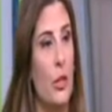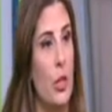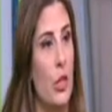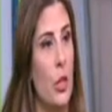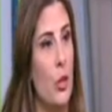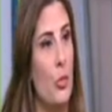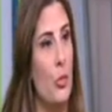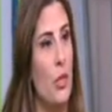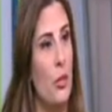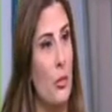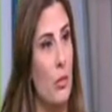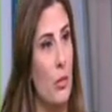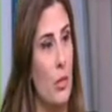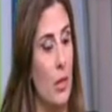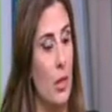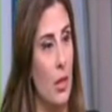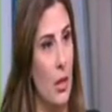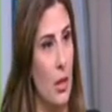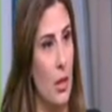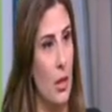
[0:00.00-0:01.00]
human
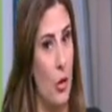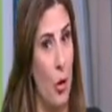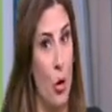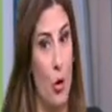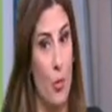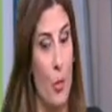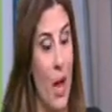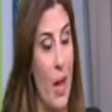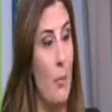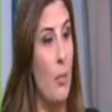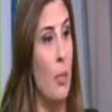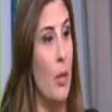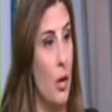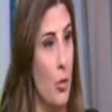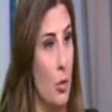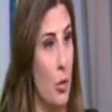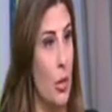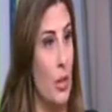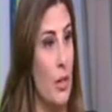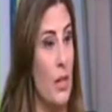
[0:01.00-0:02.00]
or
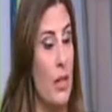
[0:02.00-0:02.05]
manpower,